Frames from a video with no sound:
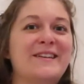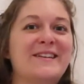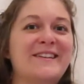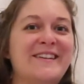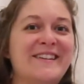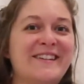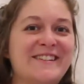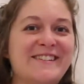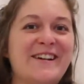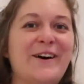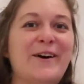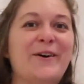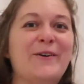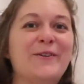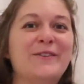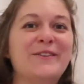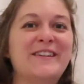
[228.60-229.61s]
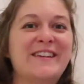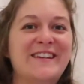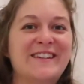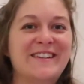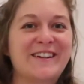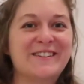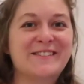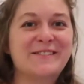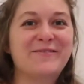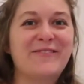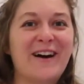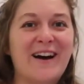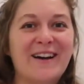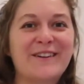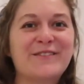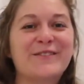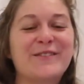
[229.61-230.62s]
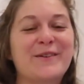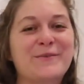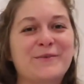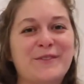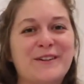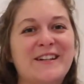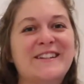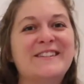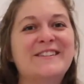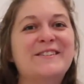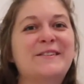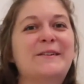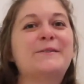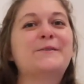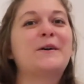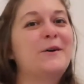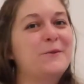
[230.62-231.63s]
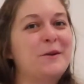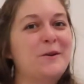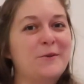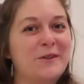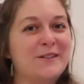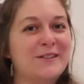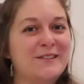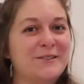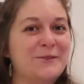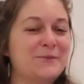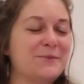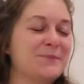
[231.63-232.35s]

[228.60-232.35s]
It's holding us back from really doing what we want to do.